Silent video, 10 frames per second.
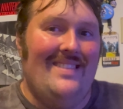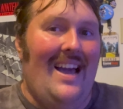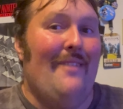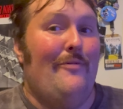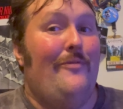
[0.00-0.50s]

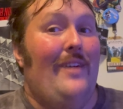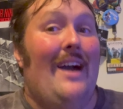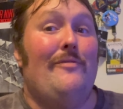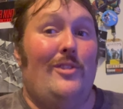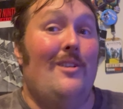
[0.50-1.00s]
I've
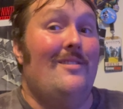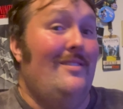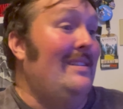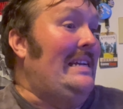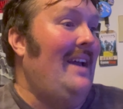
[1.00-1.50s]
I've
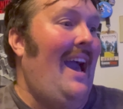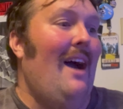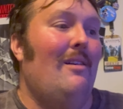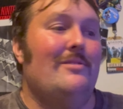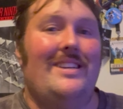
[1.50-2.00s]
learned
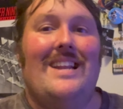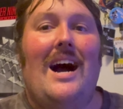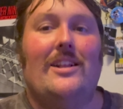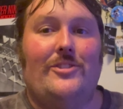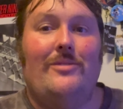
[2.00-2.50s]
how to
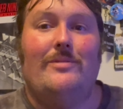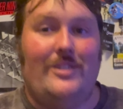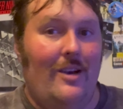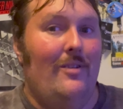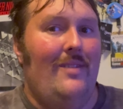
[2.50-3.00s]
not do so.